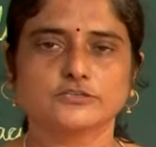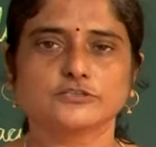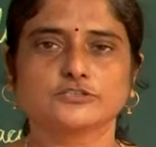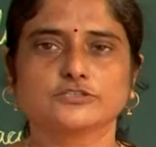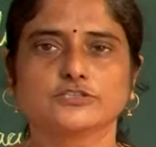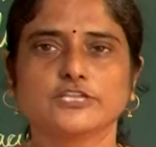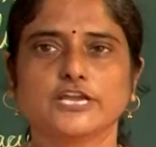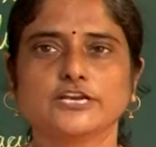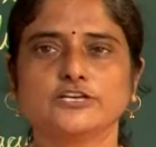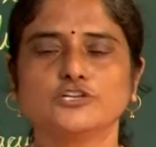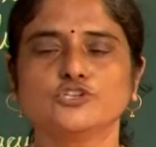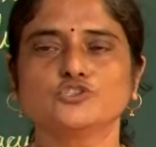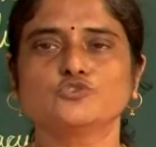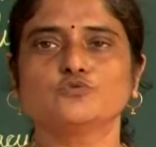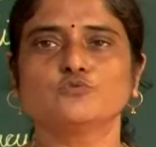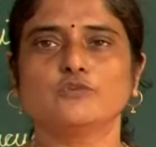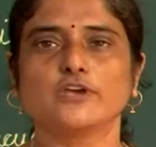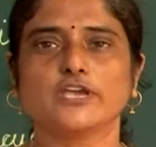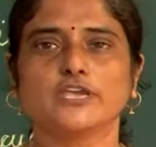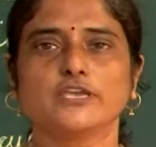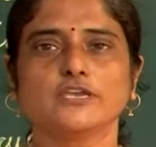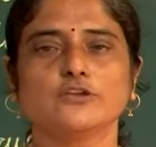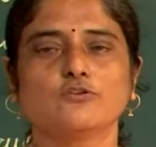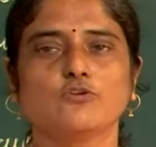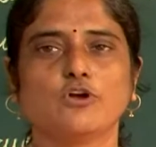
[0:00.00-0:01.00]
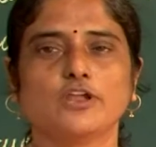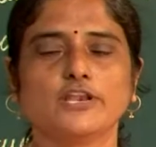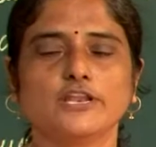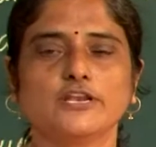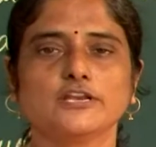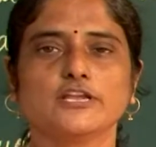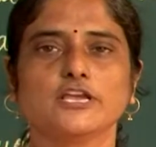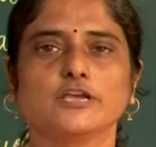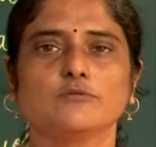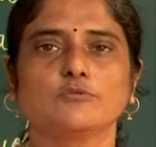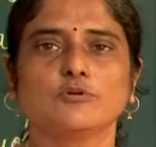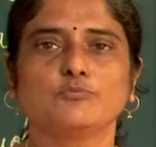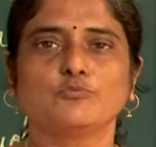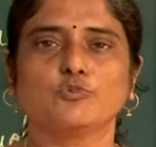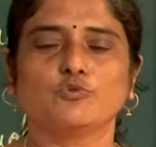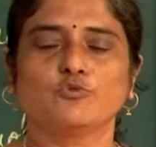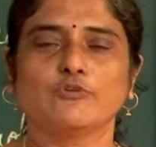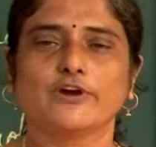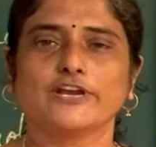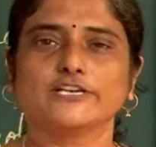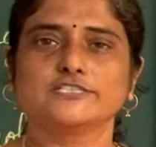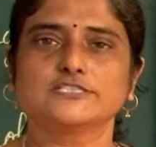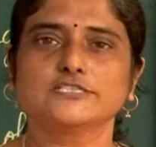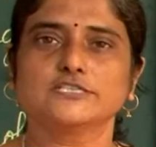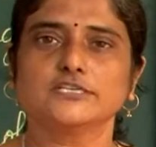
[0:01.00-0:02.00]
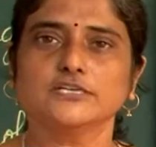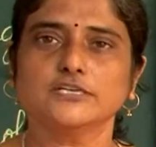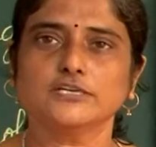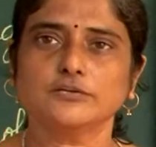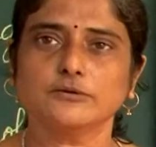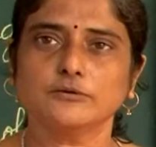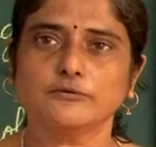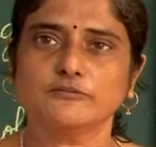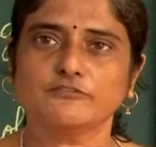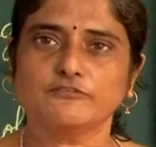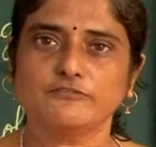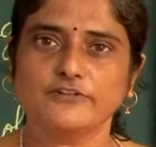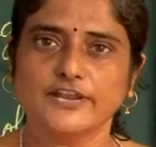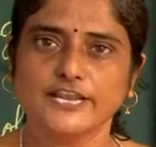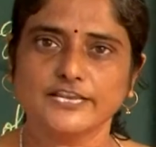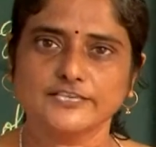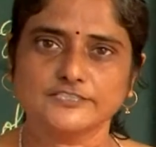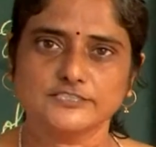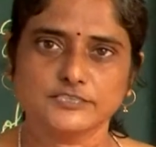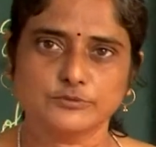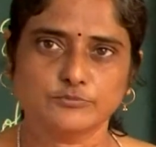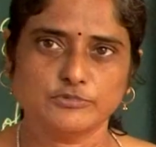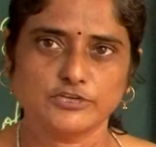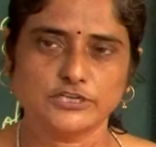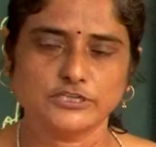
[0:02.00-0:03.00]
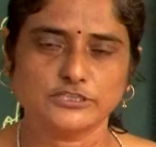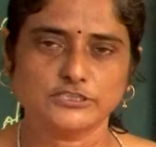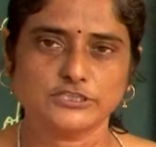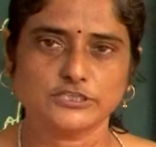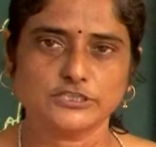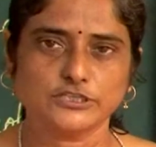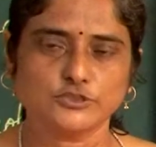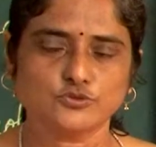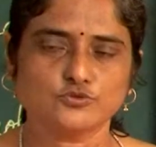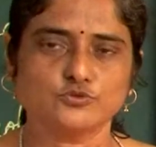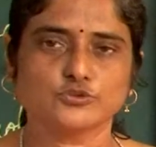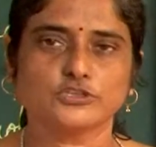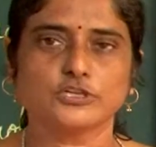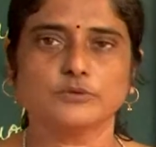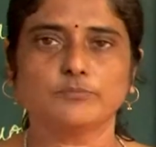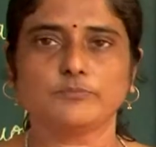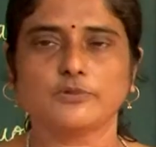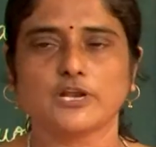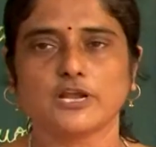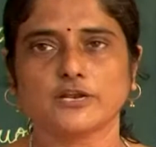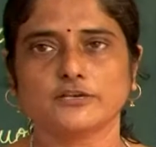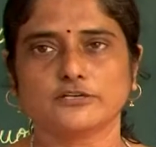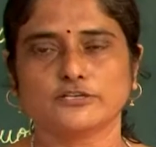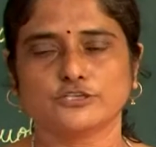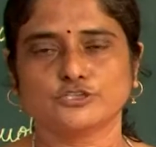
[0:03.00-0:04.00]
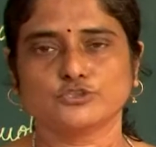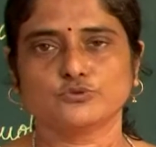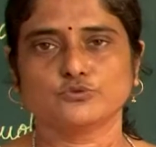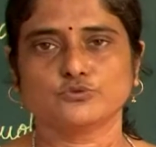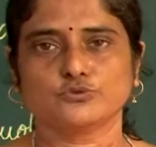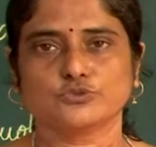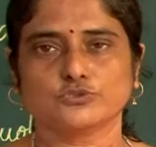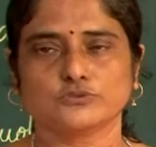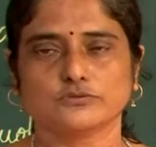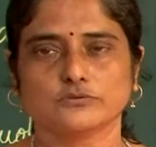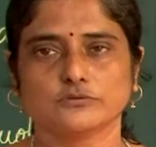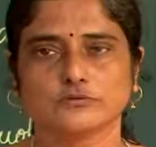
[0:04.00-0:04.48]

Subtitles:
That is why collenchyma provides the flexibility to the plant tissues.